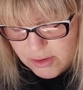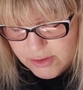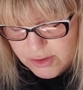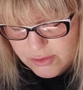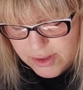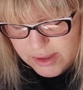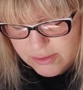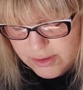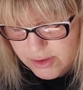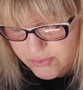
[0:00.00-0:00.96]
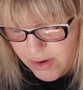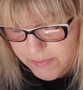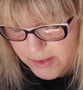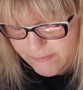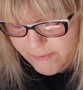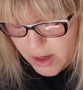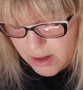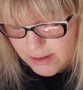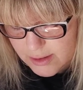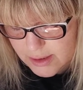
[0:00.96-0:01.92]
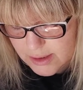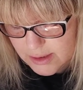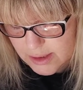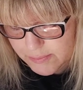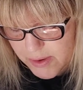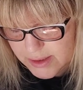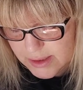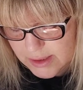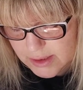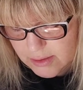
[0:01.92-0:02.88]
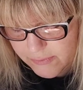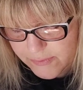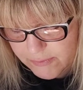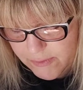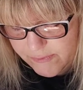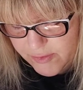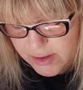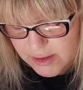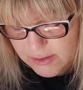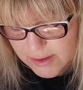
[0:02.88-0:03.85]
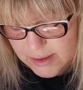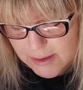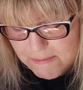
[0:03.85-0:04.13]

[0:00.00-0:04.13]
concentrated on describing the vast. This practice is often referred to as the